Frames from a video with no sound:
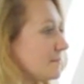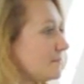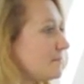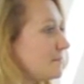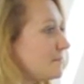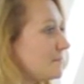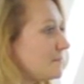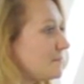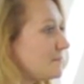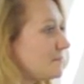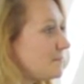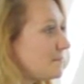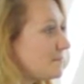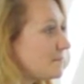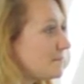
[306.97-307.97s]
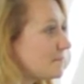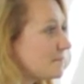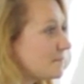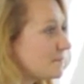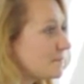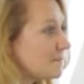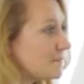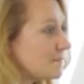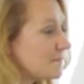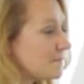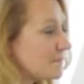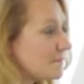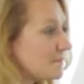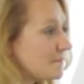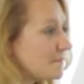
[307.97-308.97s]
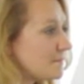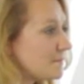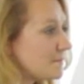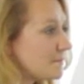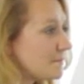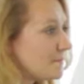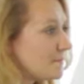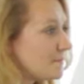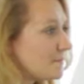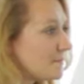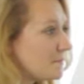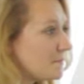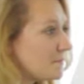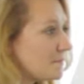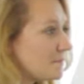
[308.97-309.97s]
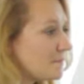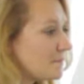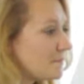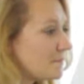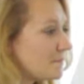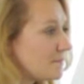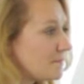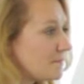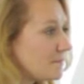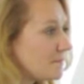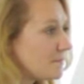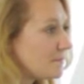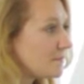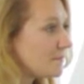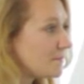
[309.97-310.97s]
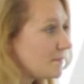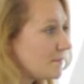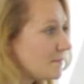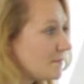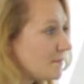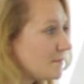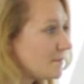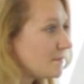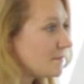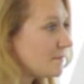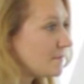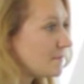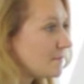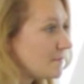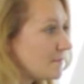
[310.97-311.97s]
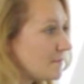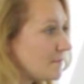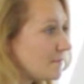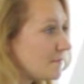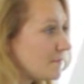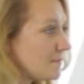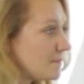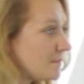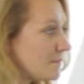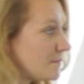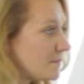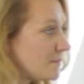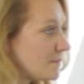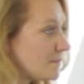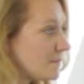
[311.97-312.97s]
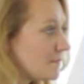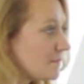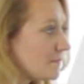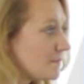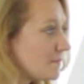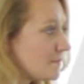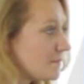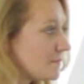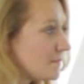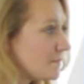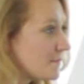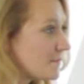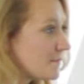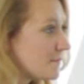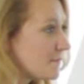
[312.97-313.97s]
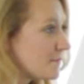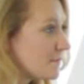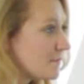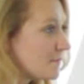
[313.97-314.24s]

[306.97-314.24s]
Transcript: [no speech]